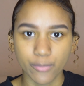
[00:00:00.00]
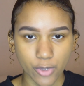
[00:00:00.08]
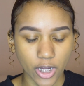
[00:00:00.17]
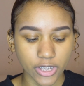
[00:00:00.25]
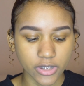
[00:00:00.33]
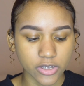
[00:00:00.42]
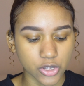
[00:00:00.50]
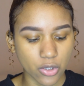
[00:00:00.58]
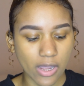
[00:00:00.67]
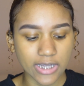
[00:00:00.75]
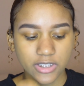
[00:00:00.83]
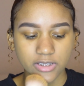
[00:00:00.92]
product,
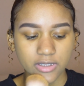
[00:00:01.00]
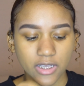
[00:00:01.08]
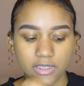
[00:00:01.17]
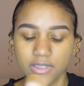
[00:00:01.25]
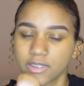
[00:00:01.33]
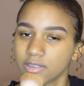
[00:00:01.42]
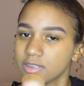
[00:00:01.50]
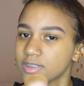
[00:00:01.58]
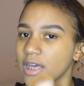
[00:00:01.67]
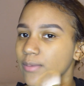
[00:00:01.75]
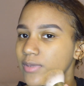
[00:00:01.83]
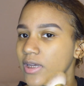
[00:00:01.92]
so I just like
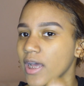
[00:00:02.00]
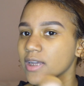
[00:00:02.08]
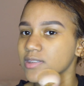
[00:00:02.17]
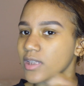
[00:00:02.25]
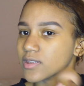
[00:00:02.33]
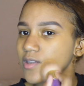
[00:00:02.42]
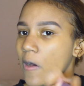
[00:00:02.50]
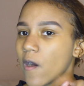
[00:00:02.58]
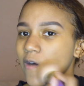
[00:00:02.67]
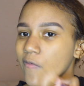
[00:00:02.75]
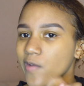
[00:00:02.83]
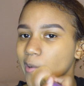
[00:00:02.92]
tap the excess
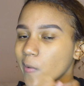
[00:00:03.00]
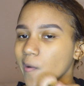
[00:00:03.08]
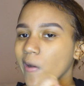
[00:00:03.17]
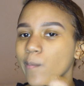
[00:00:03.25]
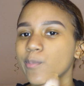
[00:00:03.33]
off and